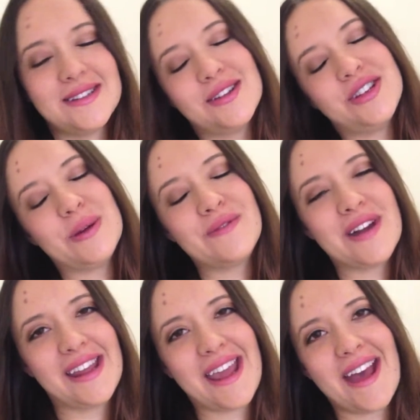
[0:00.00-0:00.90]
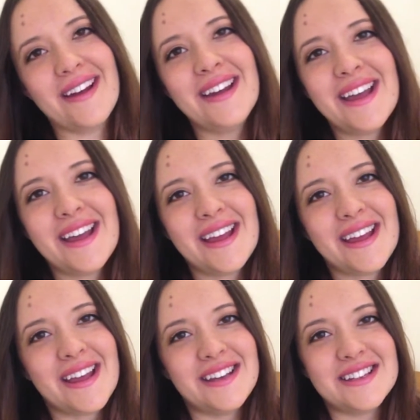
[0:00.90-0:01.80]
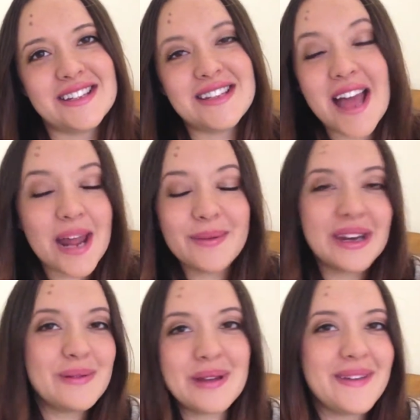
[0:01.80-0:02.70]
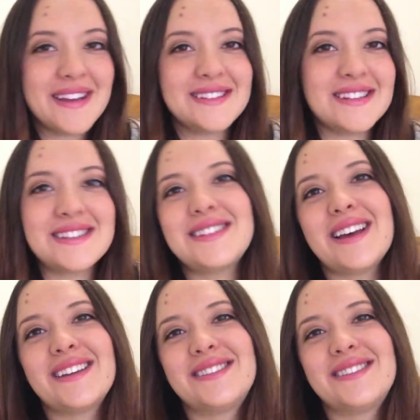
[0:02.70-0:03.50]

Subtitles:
So she went running out and just said, "Dad, I'm going to be a big sister."